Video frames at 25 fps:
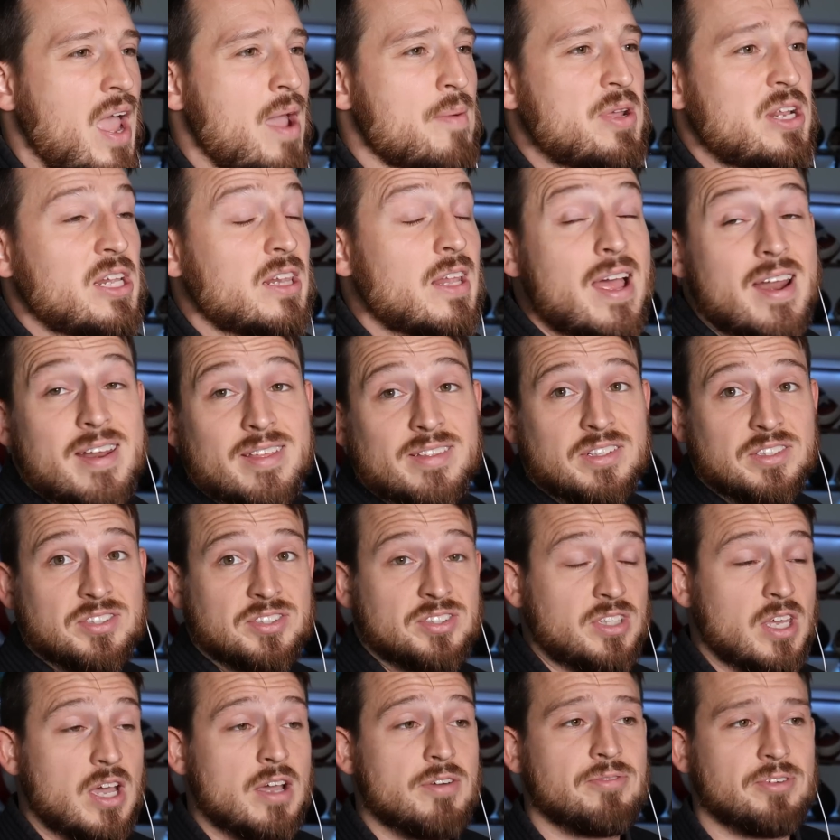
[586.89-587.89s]
I mean, a lot of this
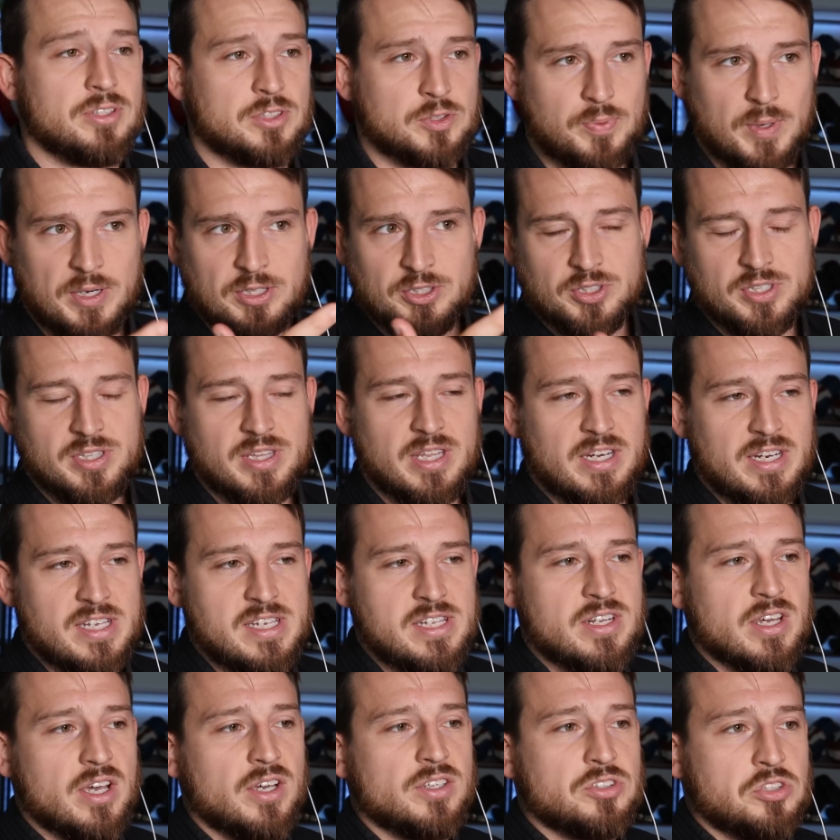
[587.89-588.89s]
stuff, especially that
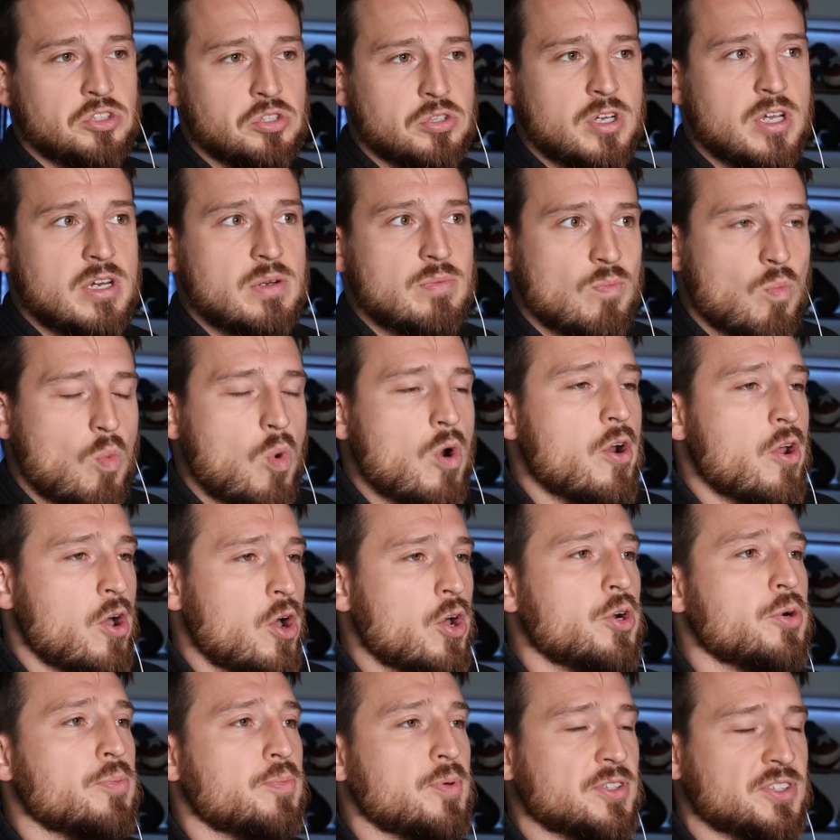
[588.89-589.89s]
he does, you could
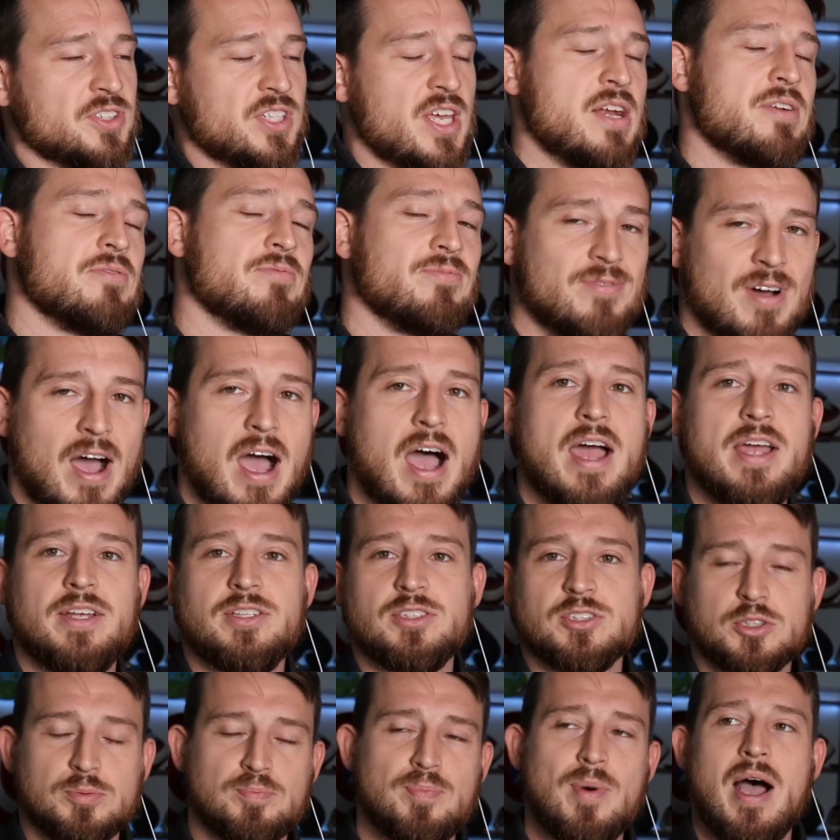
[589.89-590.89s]
100%
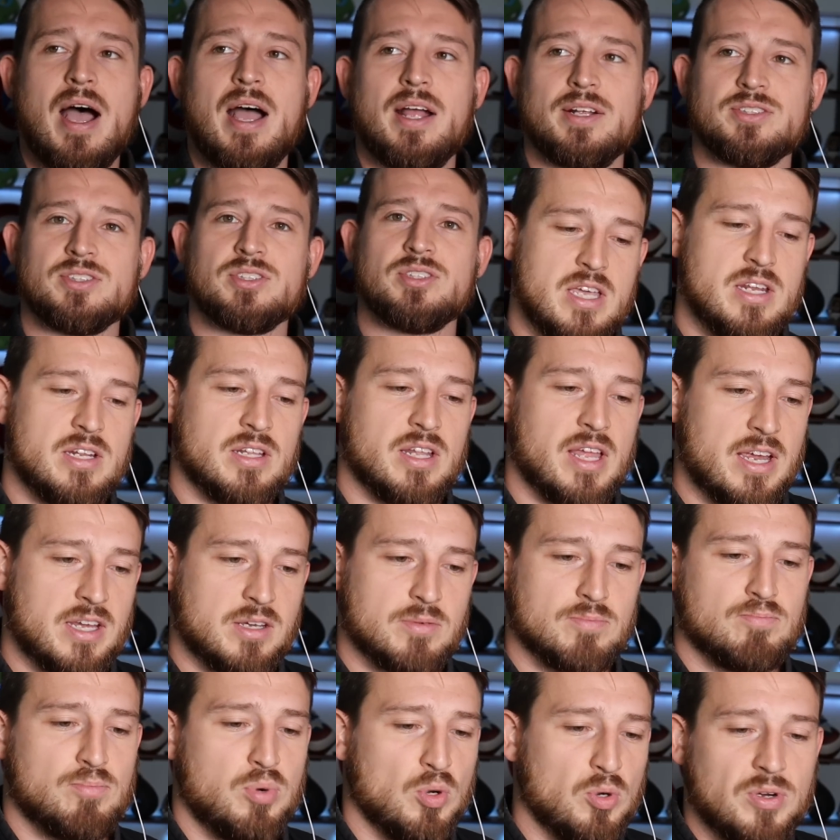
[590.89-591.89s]
find spots in like
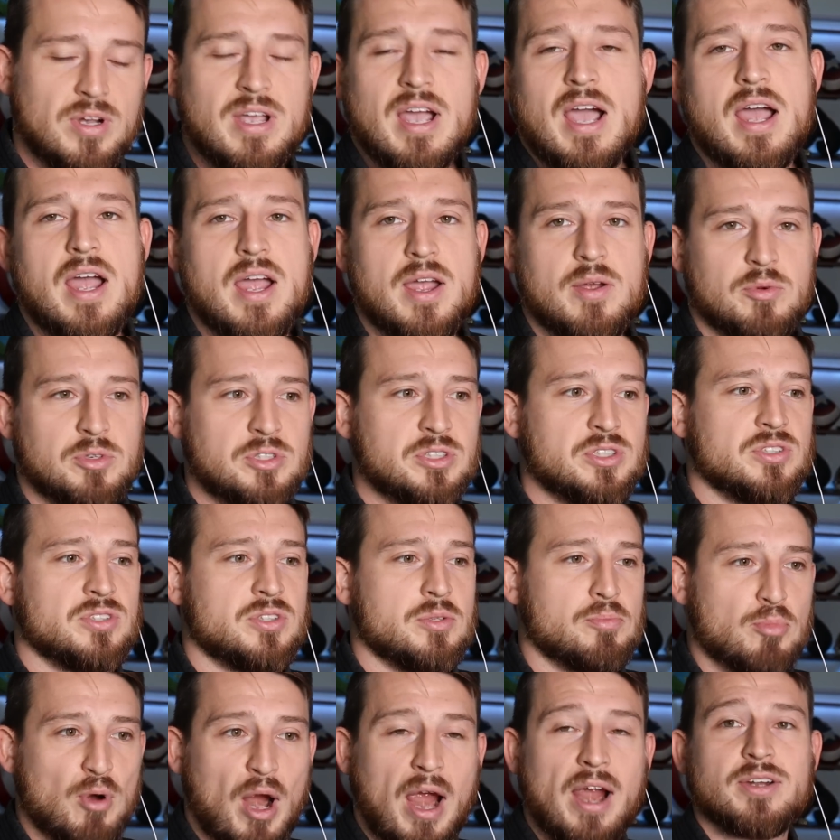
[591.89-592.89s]
bunkai, which is
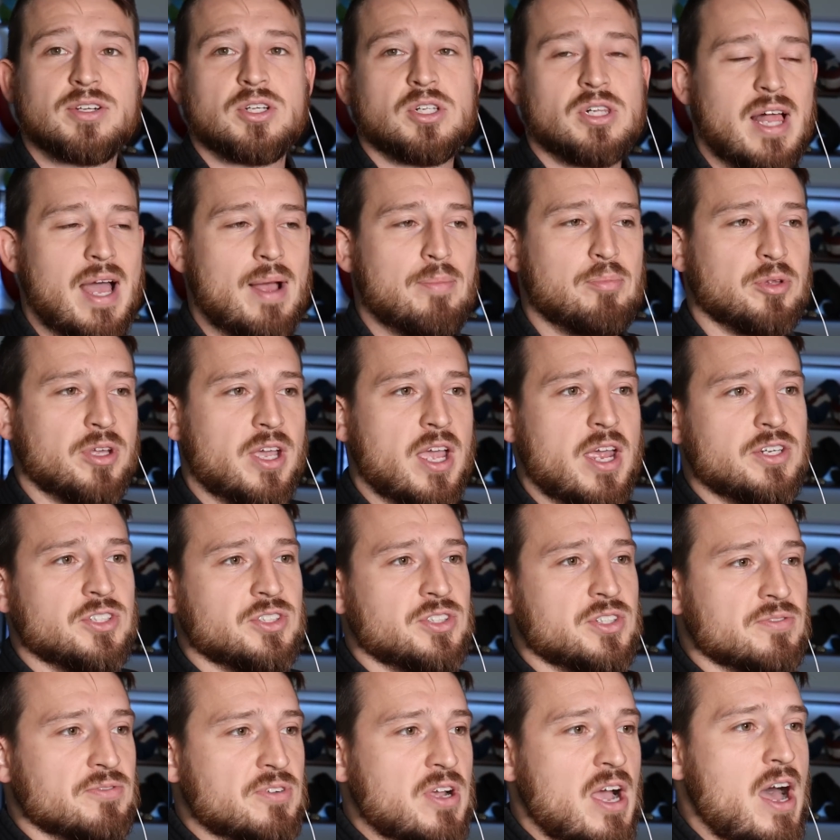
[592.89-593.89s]
the practical
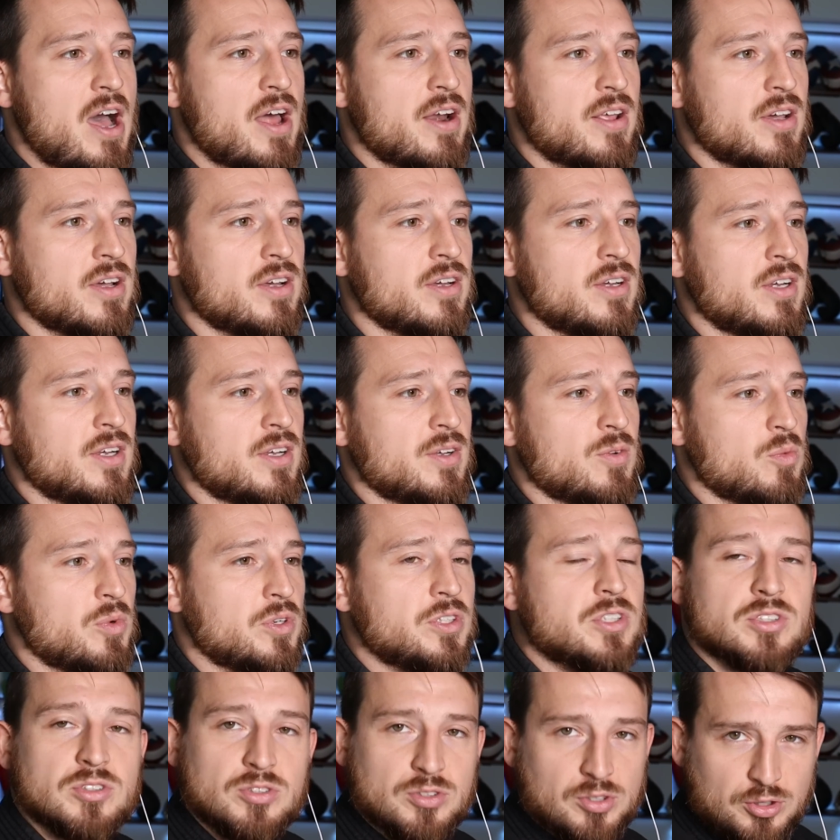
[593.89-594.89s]
application of kata,
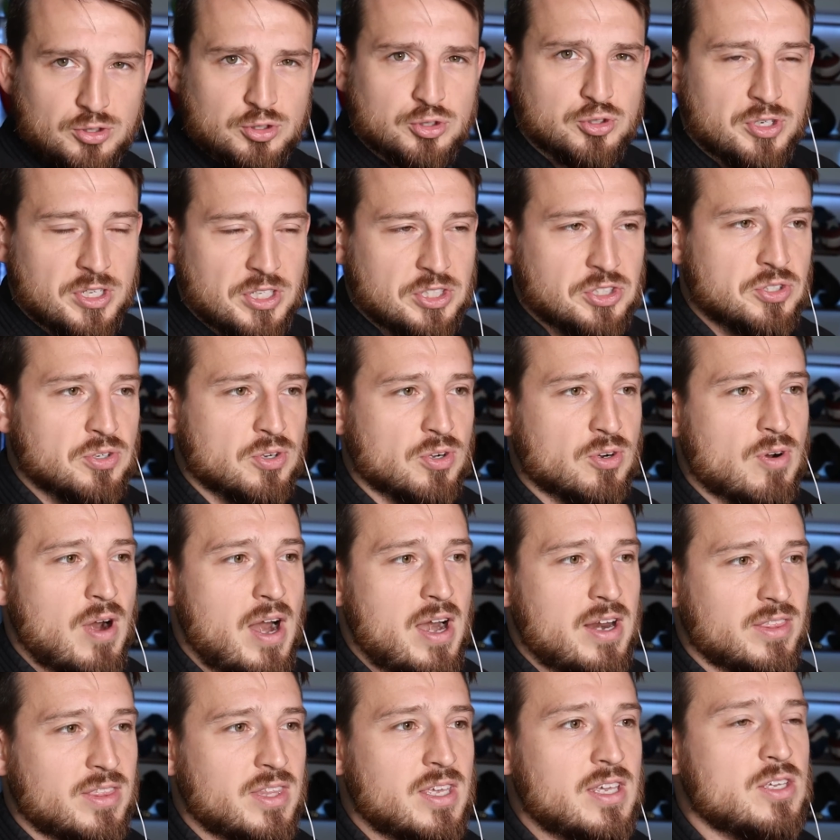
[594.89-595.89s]
which is a traditional
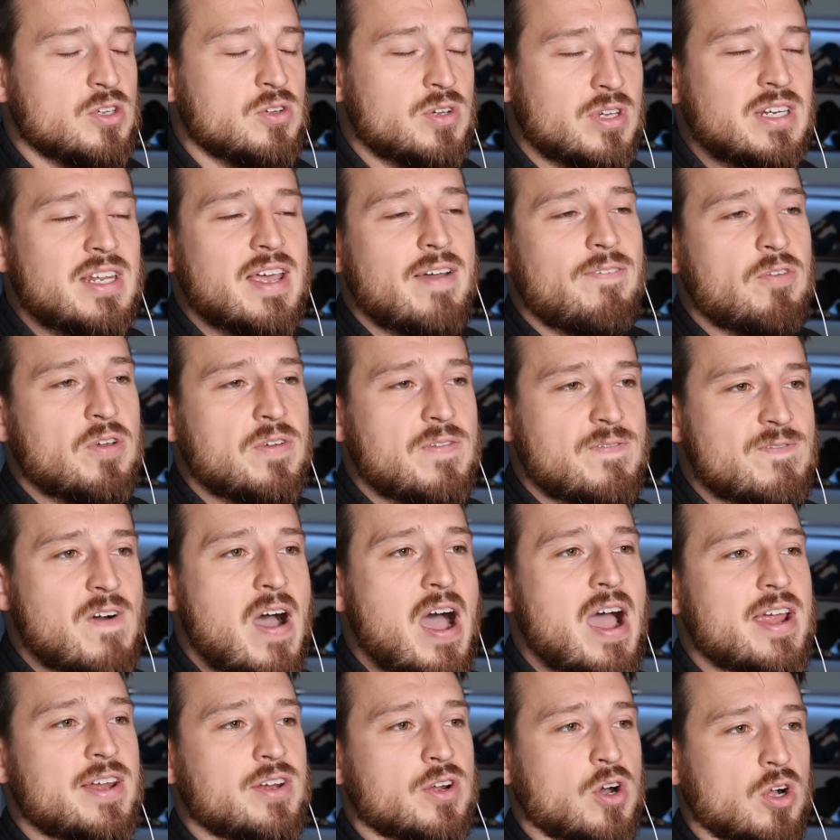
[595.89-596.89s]
karate thing. You can definitely
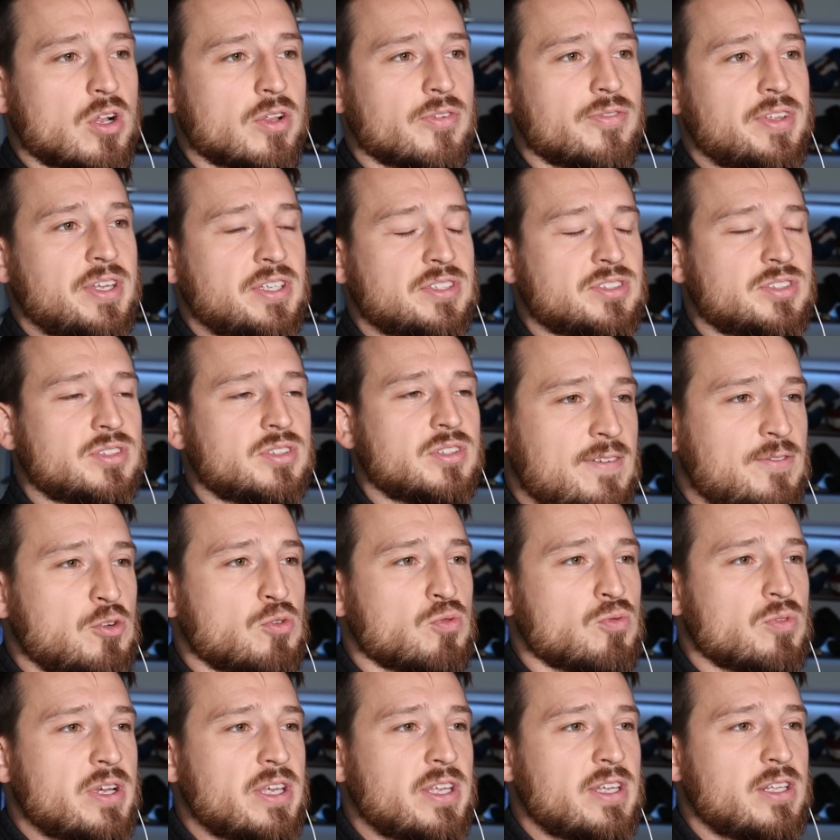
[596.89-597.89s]
find all of this if
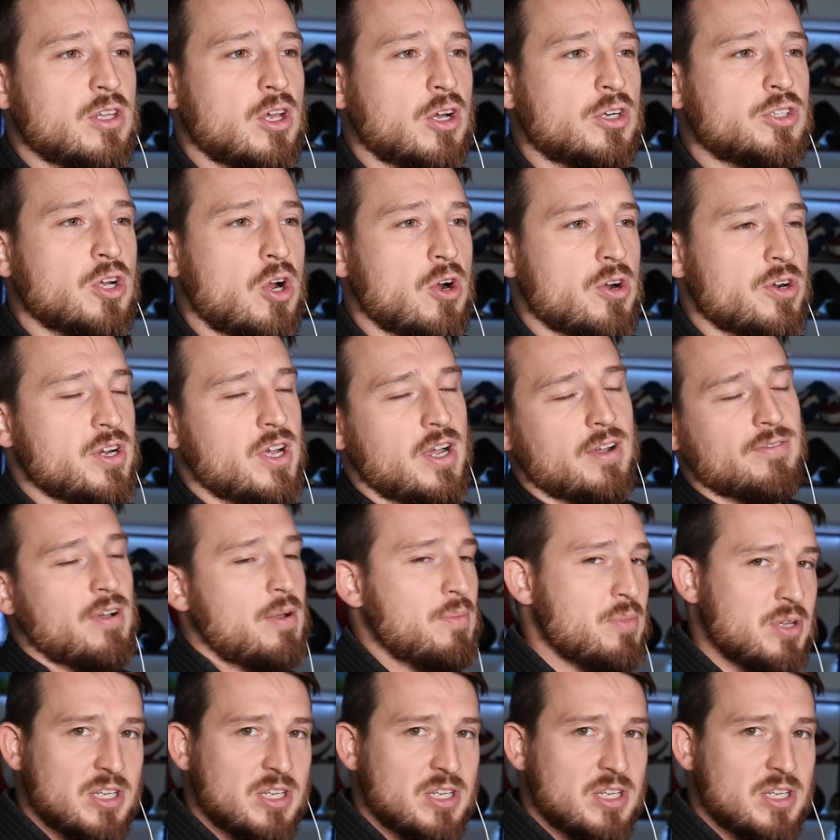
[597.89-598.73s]
you really looked hard enough. I